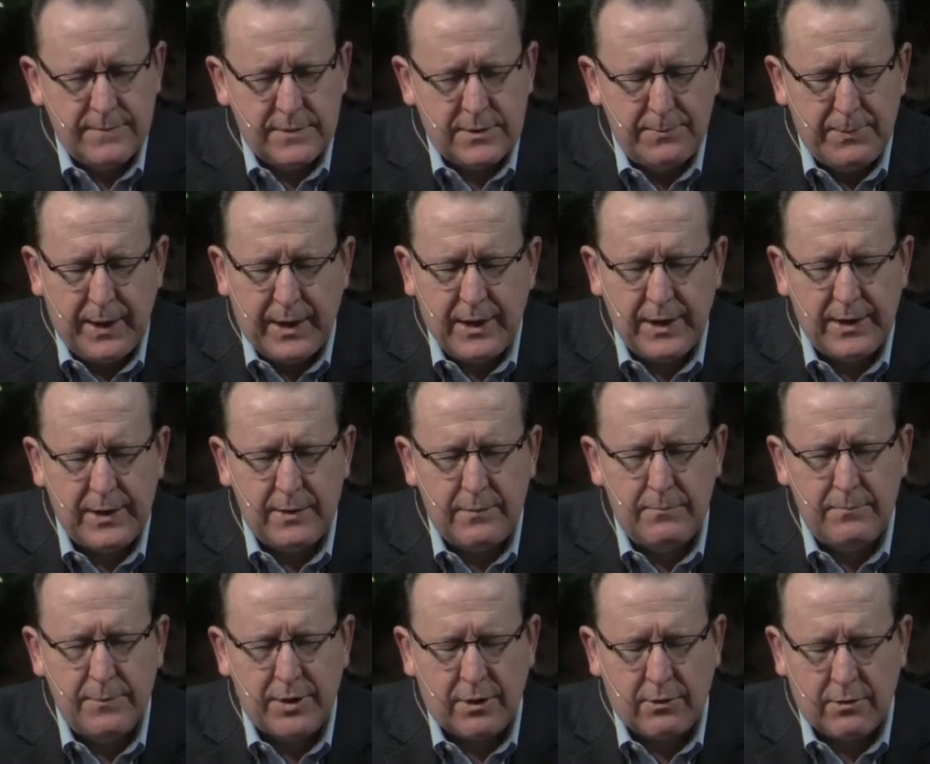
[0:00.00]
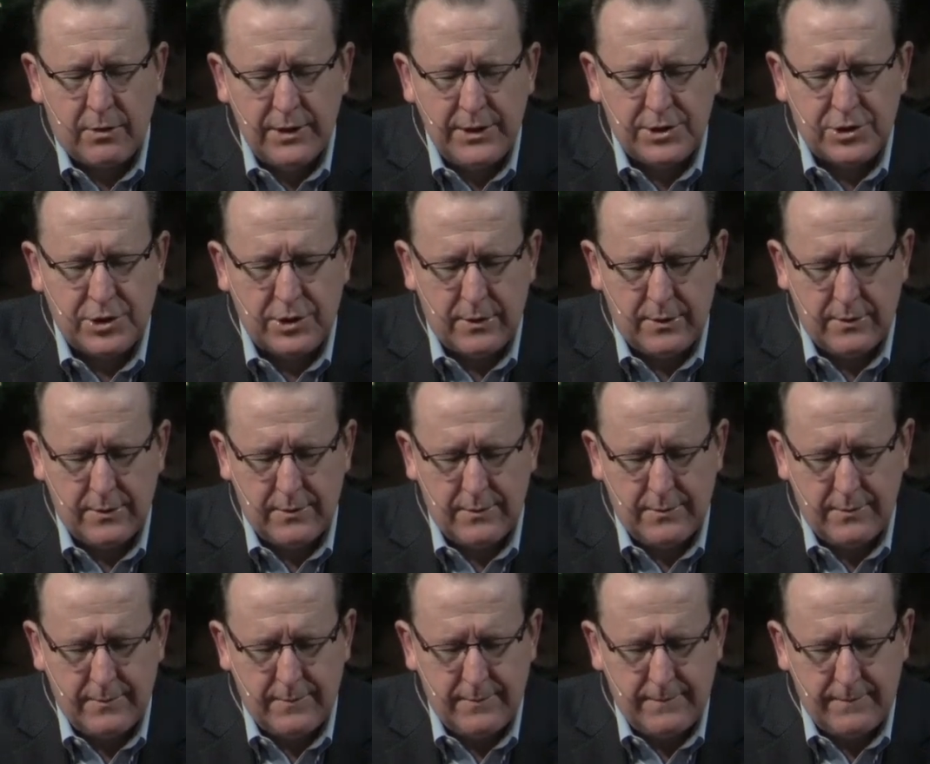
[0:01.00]
to become the creature,
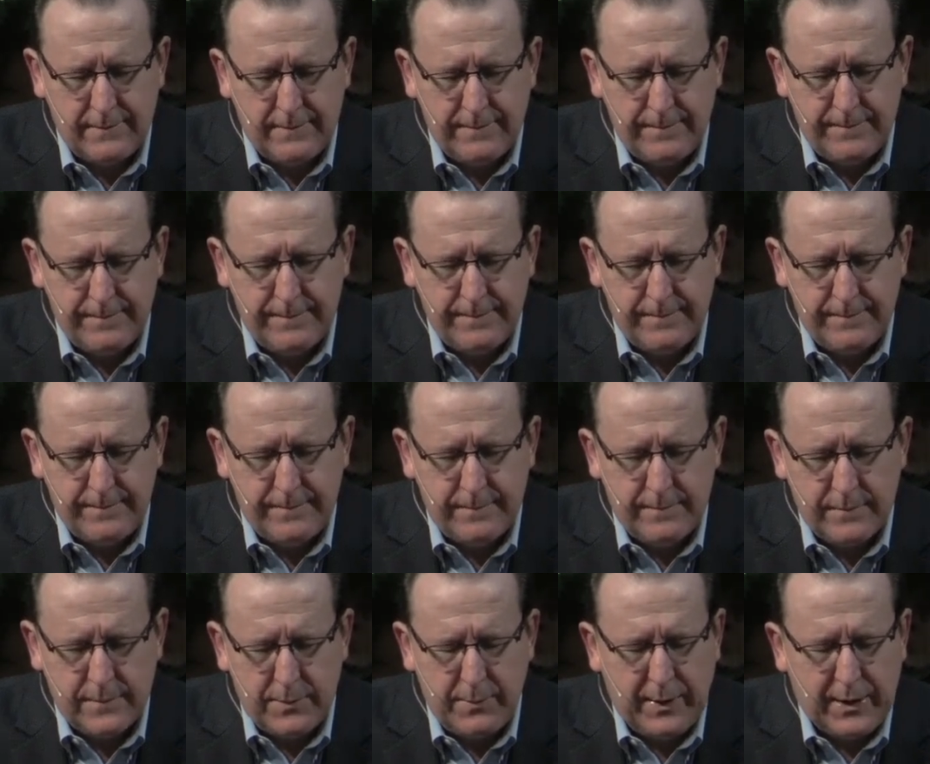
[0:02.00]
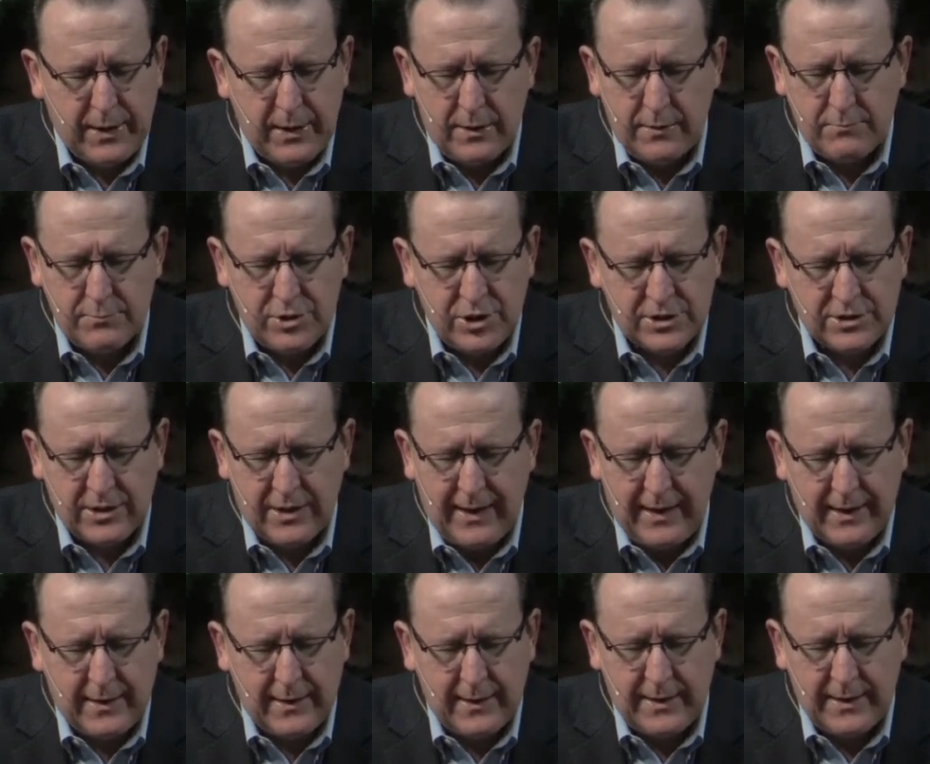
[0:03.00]
to become just
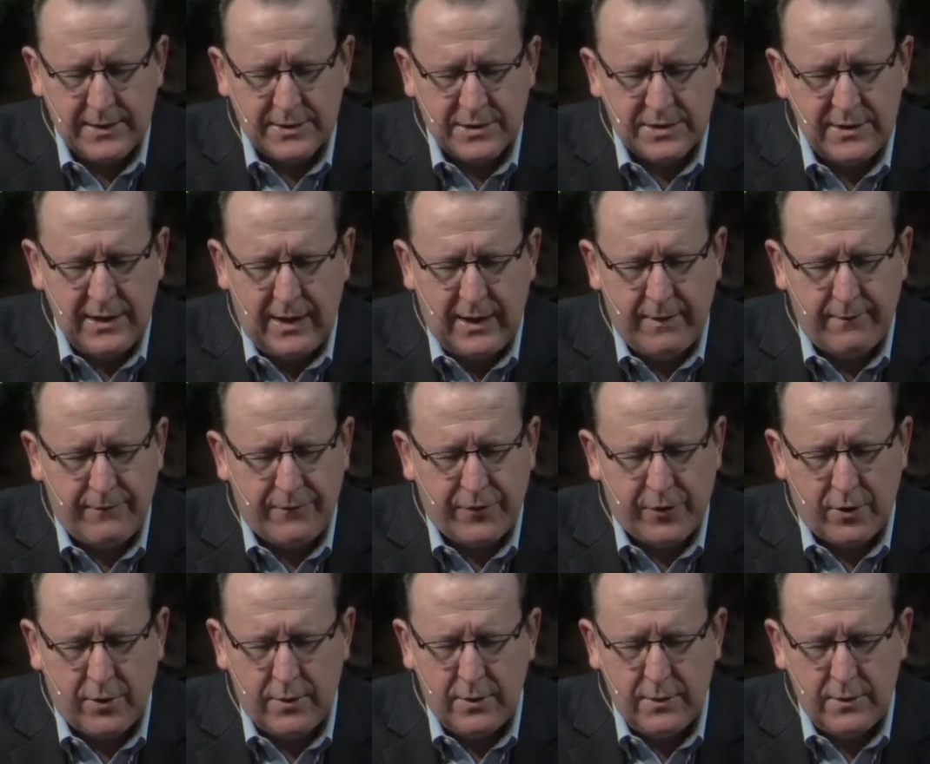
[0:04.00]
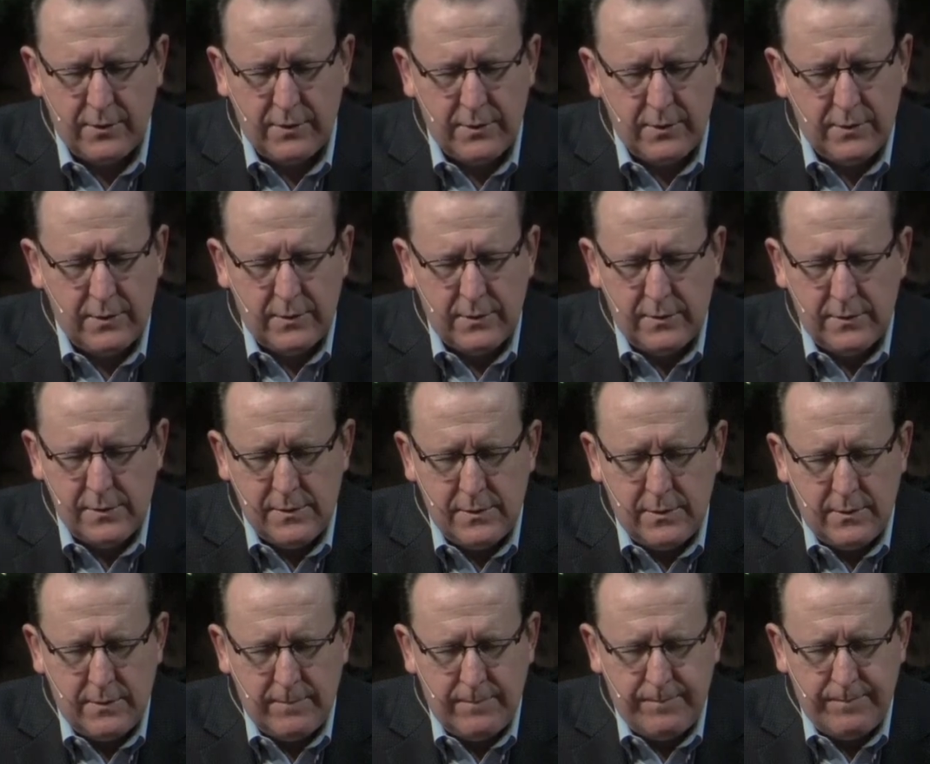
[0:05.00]
like us, not for
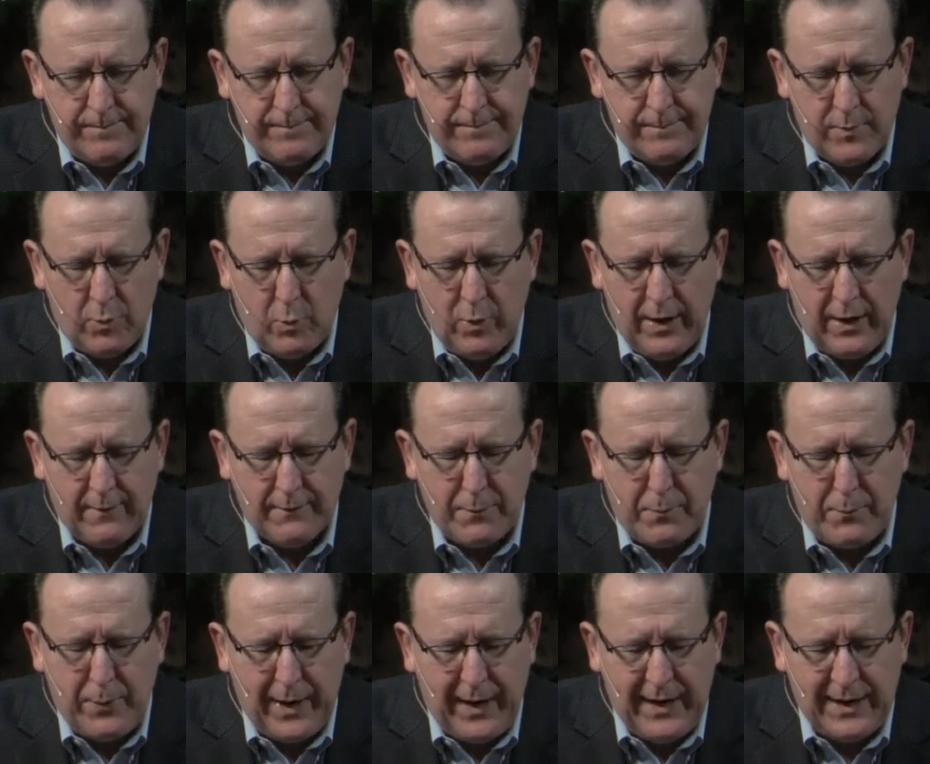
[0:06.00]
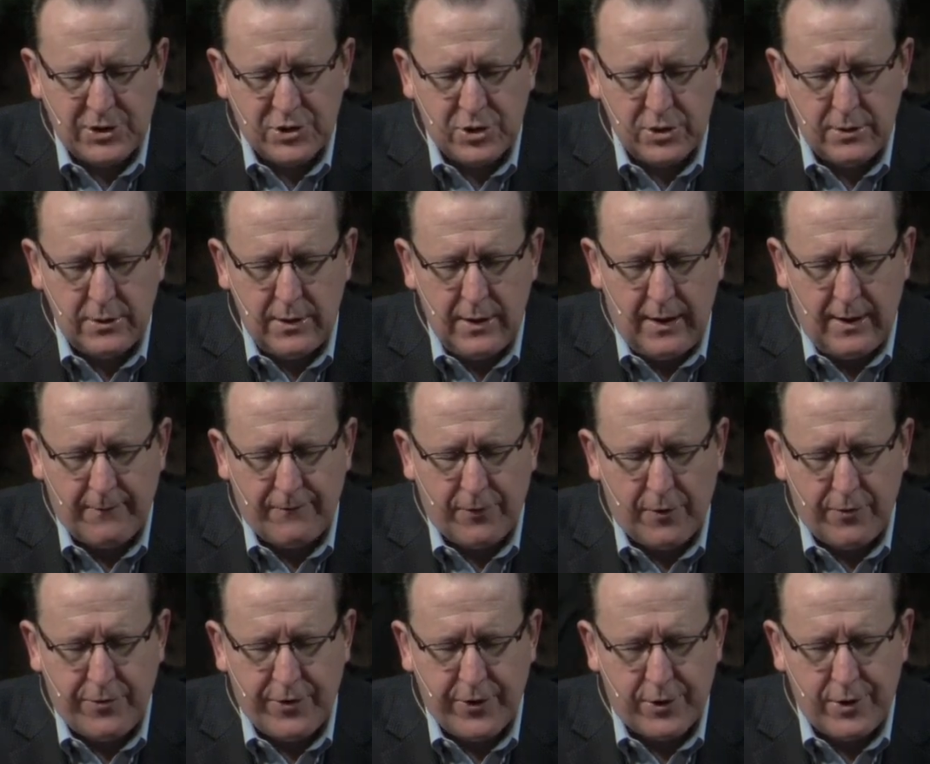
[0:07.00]
the week of the Passion, not for
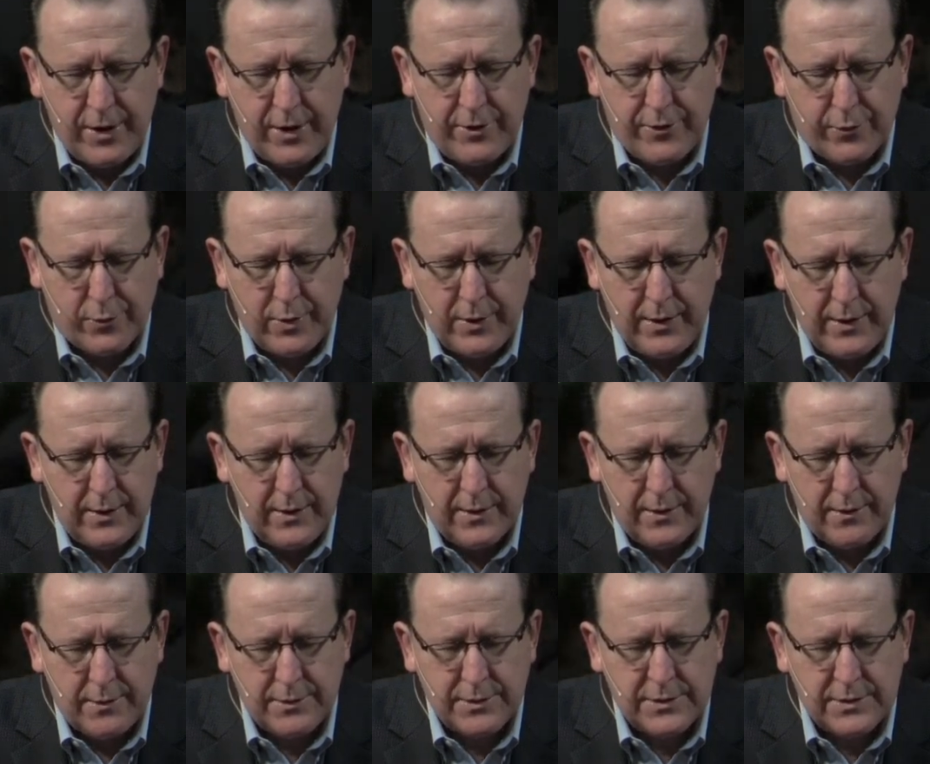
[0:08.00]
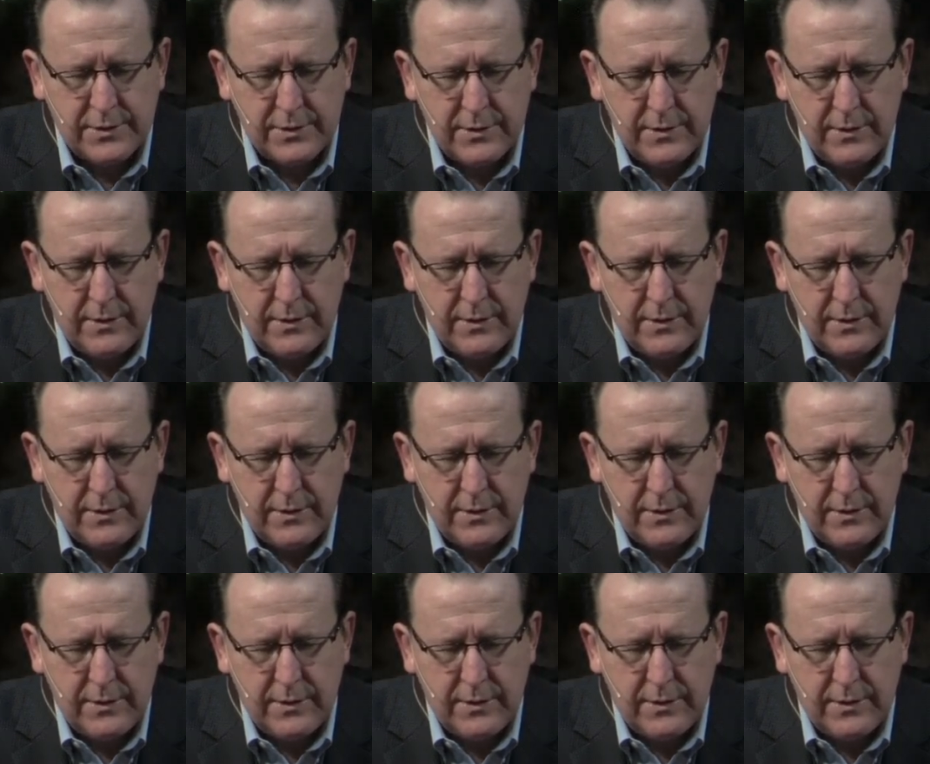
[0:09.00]
33 years